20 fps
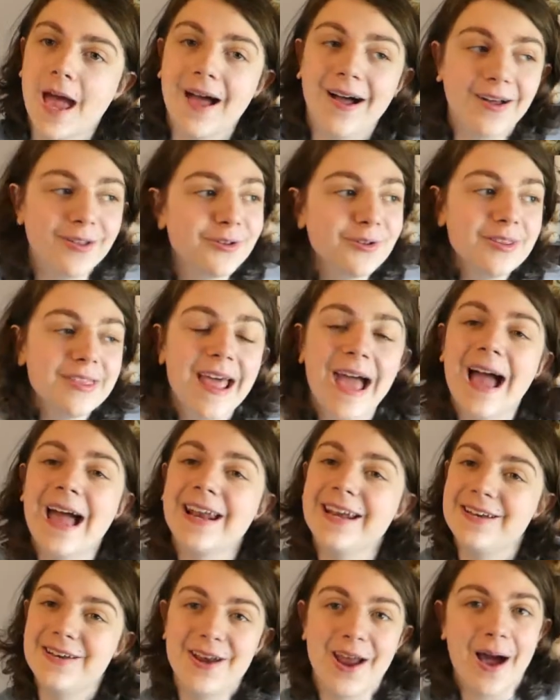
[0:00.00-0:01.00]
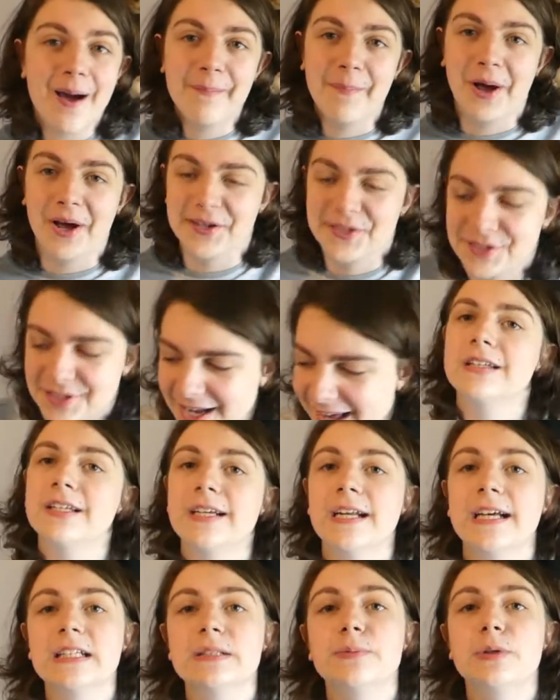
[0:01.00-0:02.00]
Other than that, not much. The
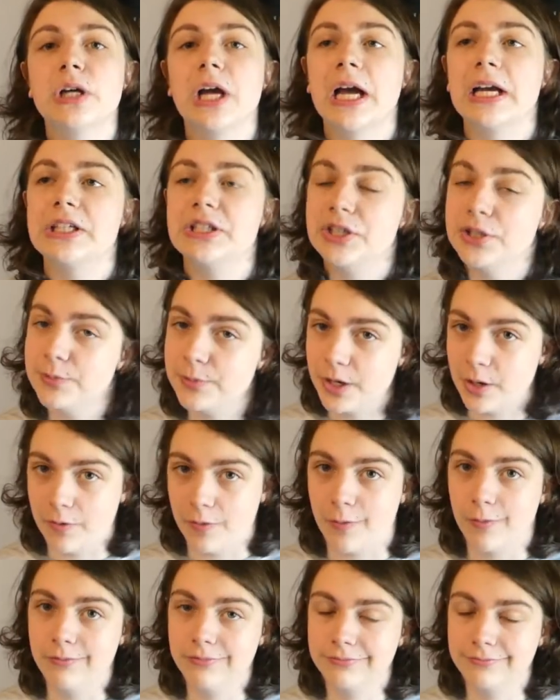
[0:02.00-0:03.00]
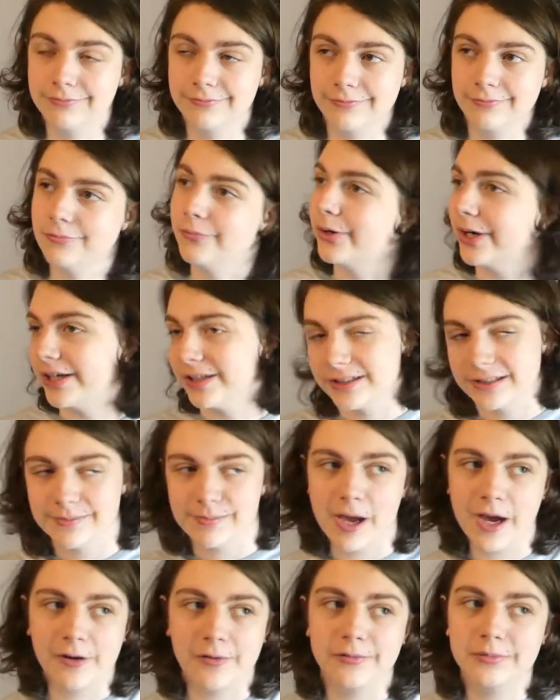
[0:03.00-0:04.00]
next book I do know what this is
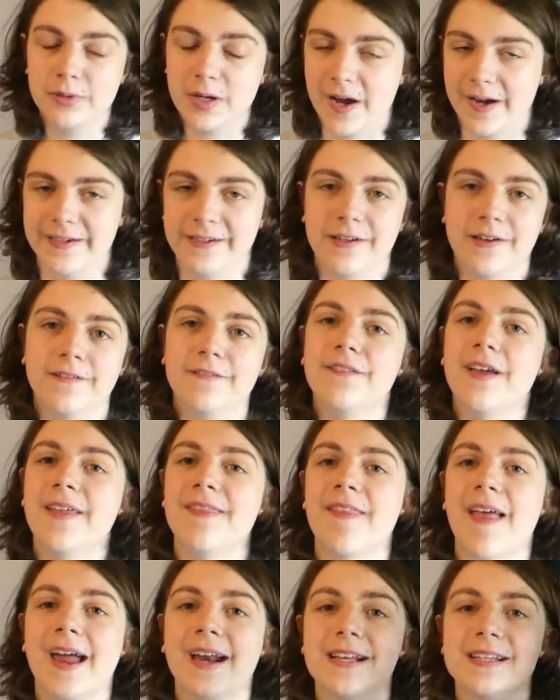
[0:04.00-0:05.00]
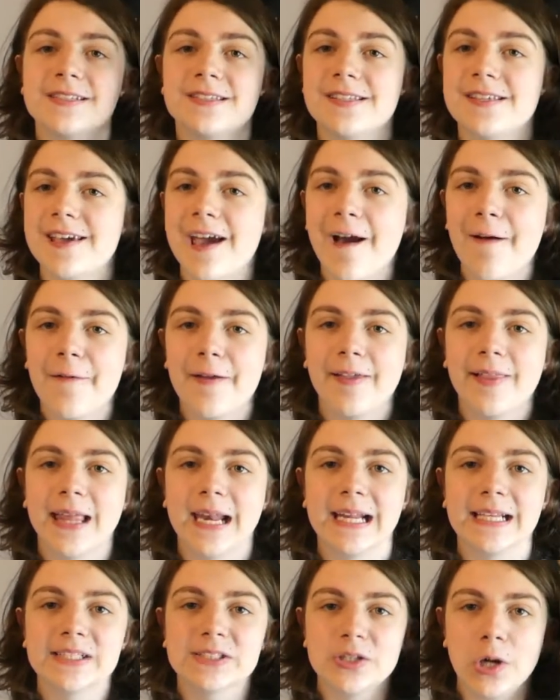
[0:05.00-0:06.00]
about, kind of, and that is The
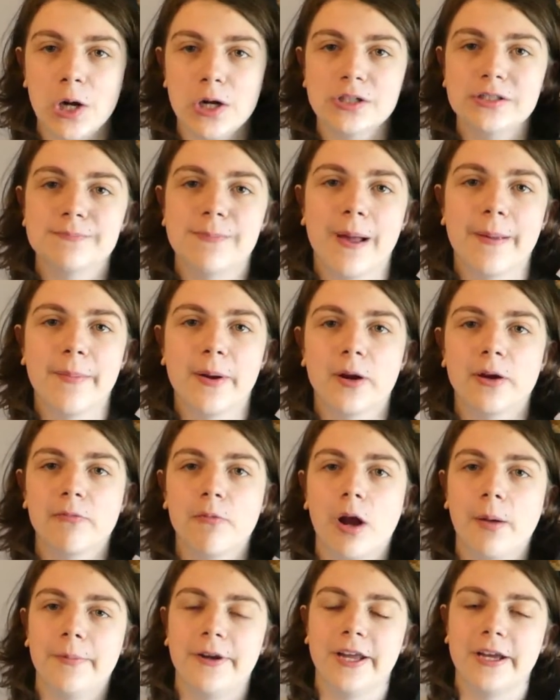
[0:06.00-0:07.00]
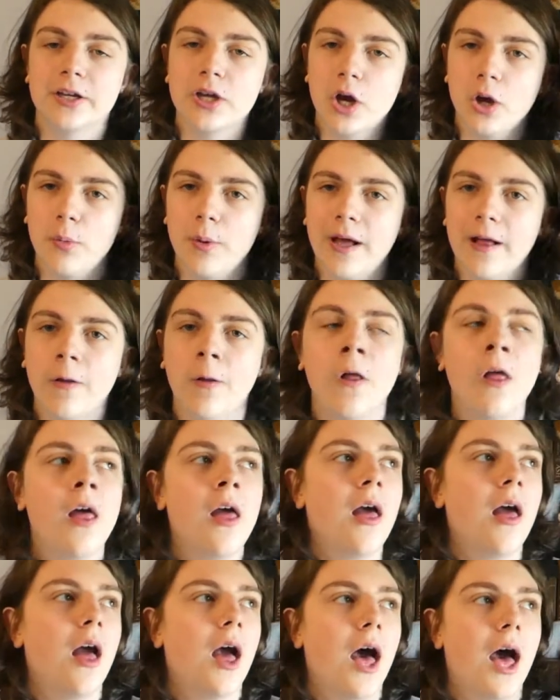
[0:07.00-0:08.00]
Calculating Stars by Mary Robinette Kowal.
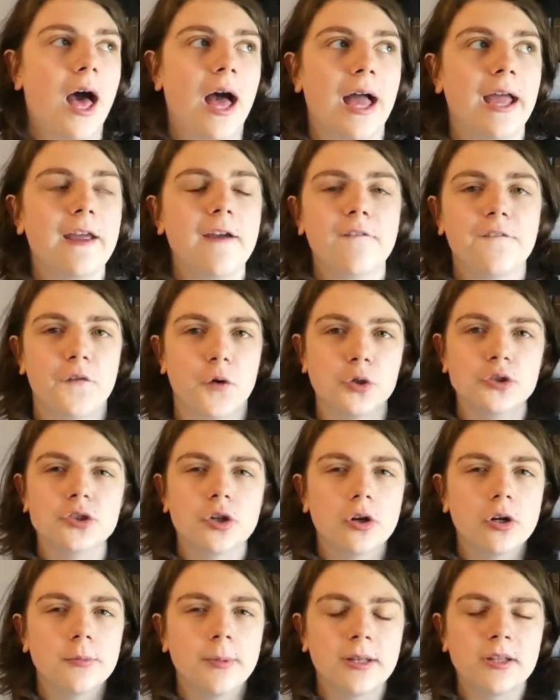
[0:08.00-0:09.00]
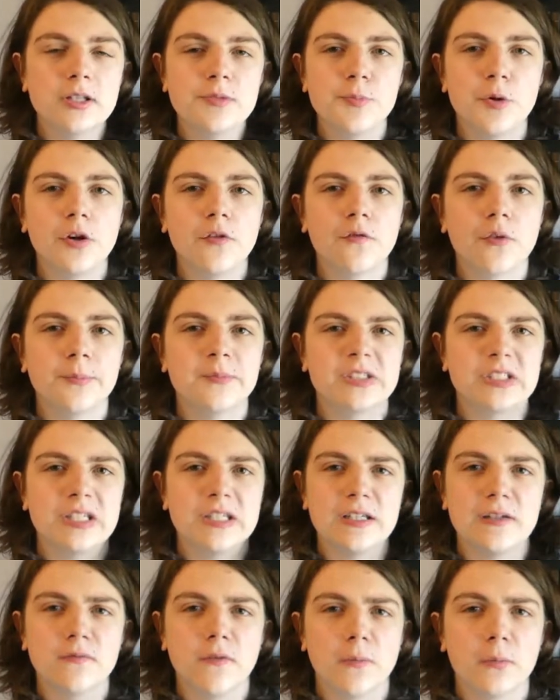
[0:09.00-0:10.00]
I first heard about this book from
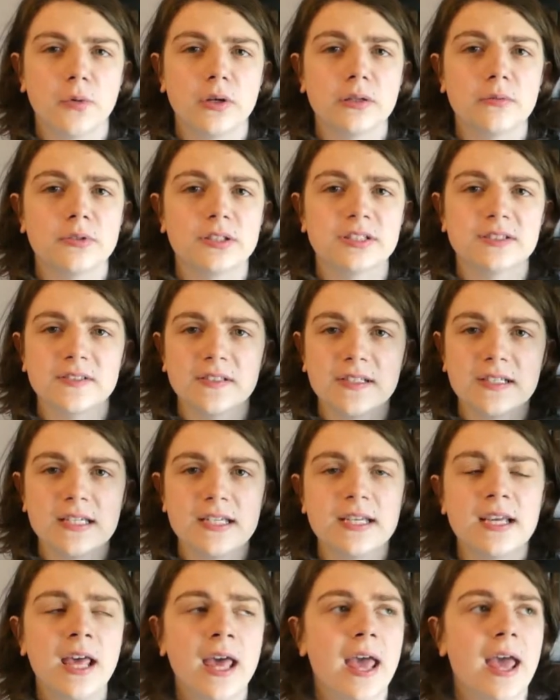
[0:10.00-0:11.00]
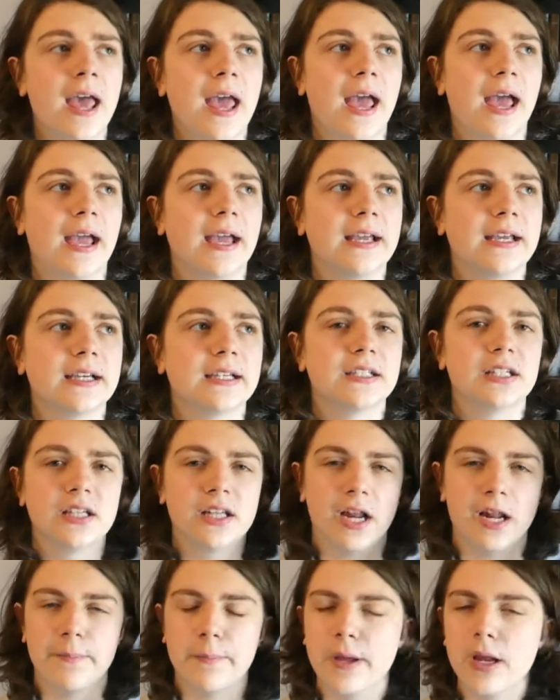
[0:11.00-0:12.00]
Cindy from Read with Cindy, and
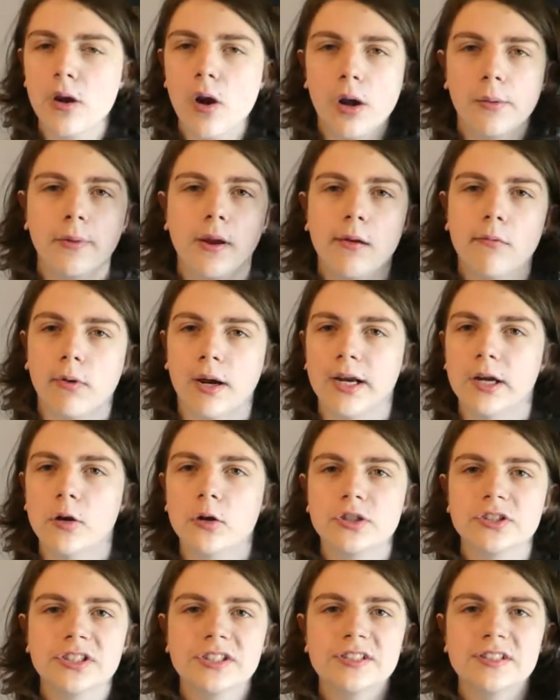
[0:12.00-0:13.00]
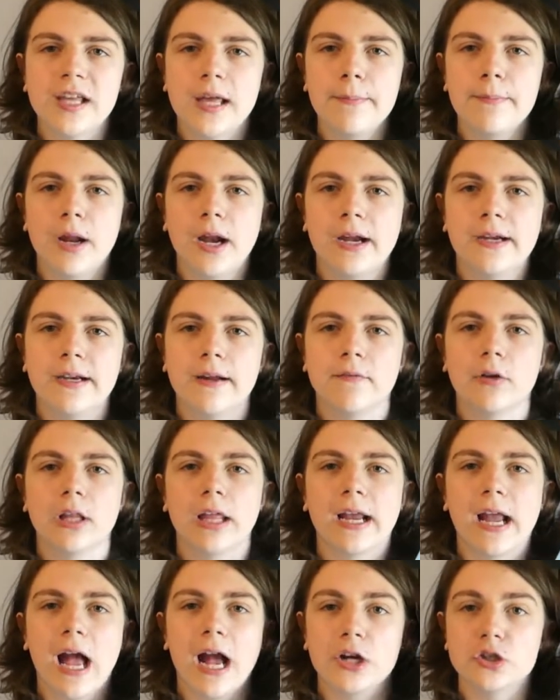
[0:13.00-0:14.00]
it had been on my radar since then, but I'd never,
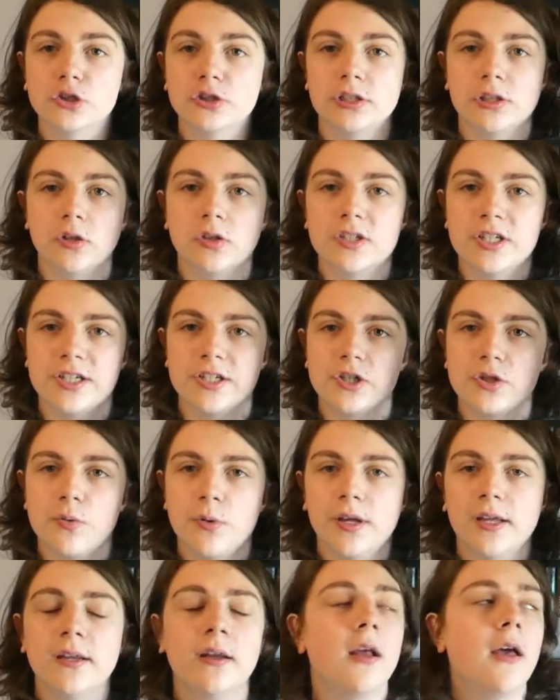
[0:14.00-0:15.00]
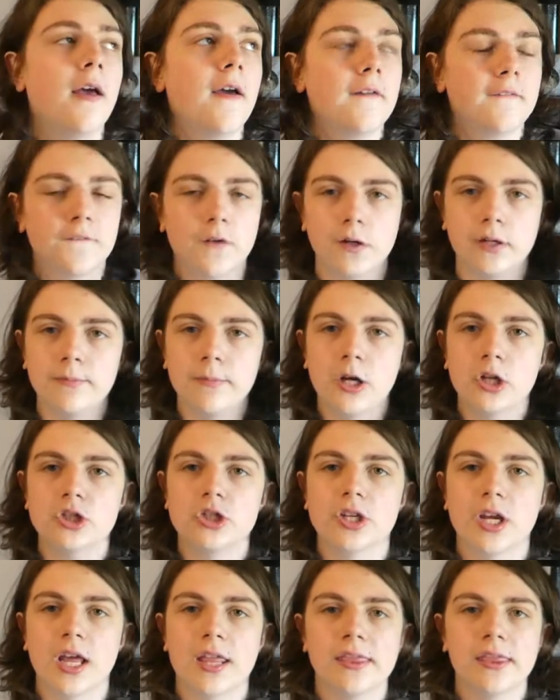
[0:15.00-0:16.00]
like, actually looked into it very
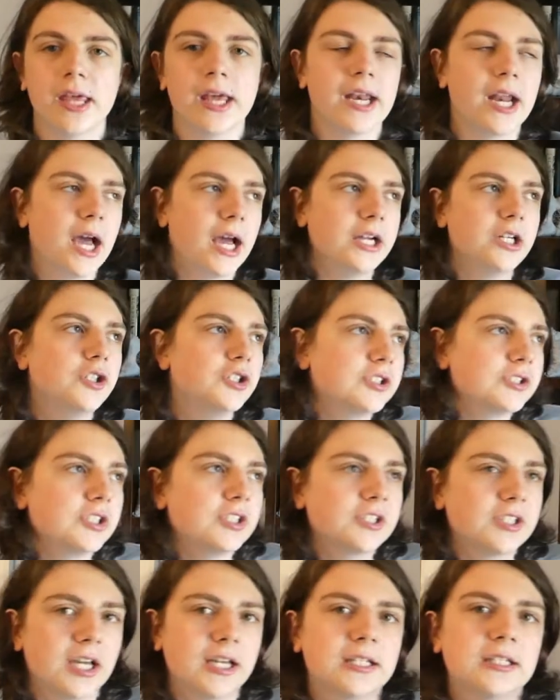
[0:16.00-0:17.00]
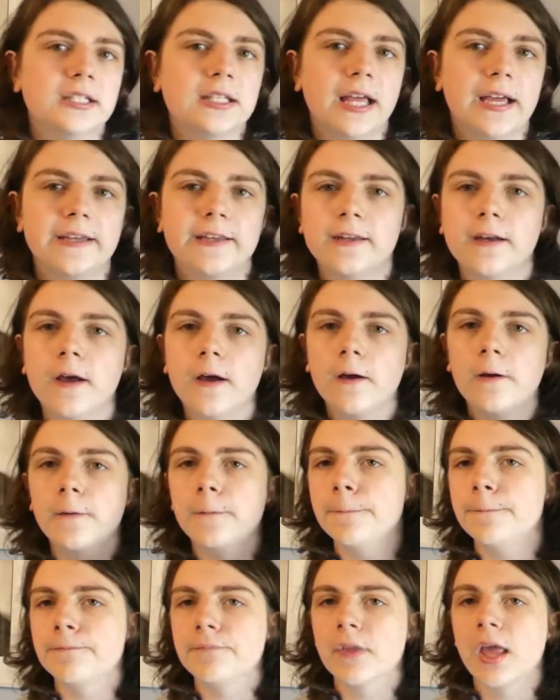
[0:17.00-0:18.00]
much, and then I just decided, like, you know,
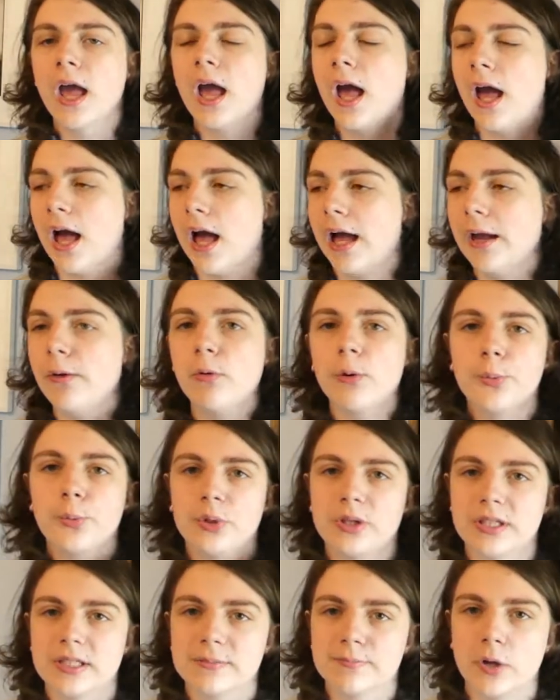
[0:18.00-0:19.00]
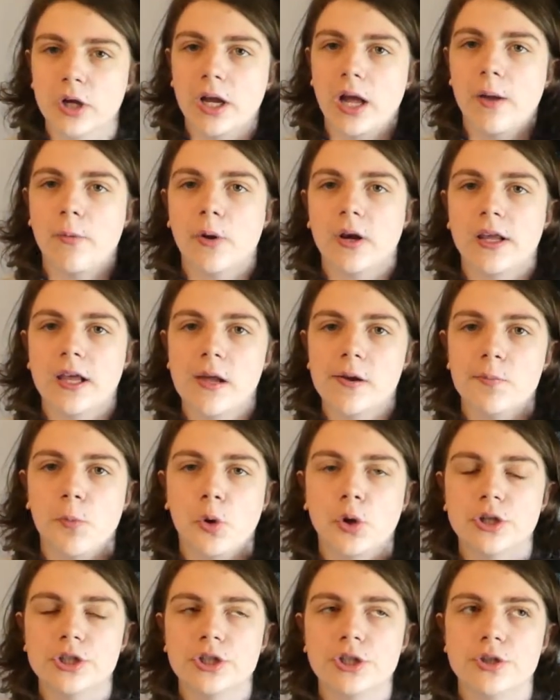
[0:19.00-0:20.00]
I want to read this book. I want to get
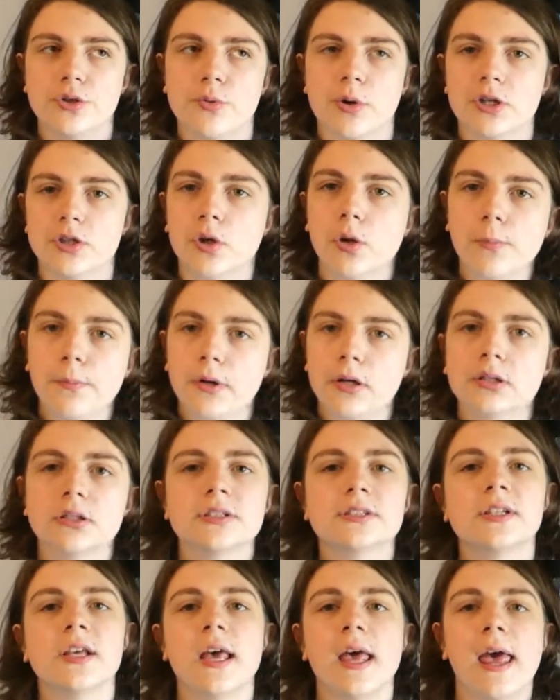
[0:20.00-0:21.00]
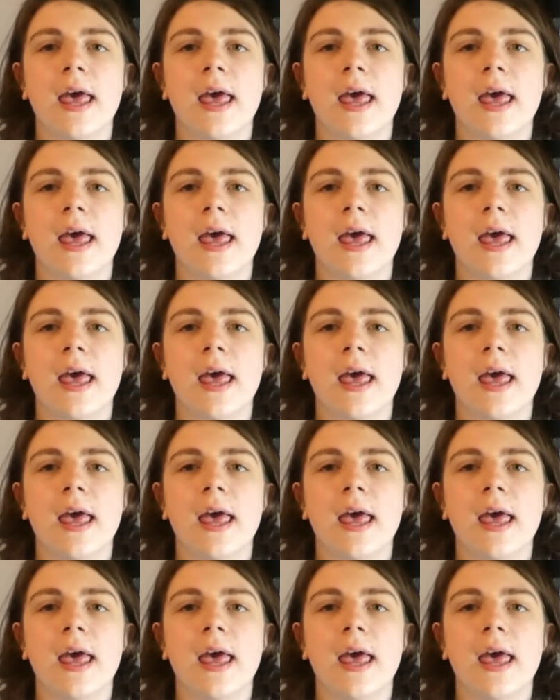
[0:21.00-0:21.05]
more into adult books,